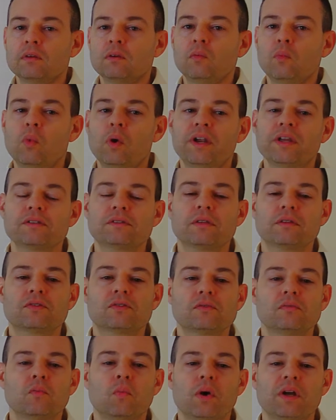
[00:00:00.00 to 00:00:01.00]
What is
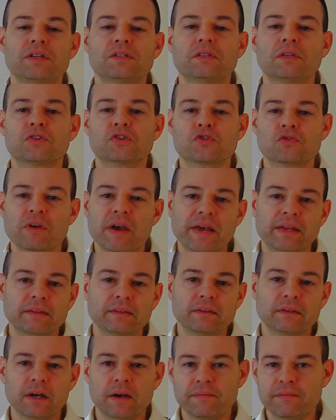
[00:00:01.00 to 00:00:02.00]
the trend
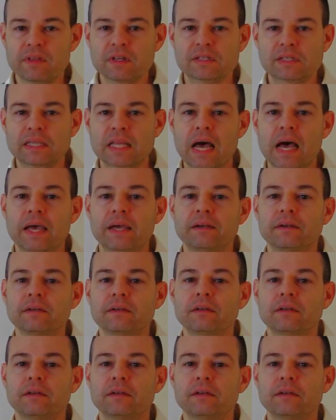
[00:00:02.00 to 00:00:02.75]
of this line?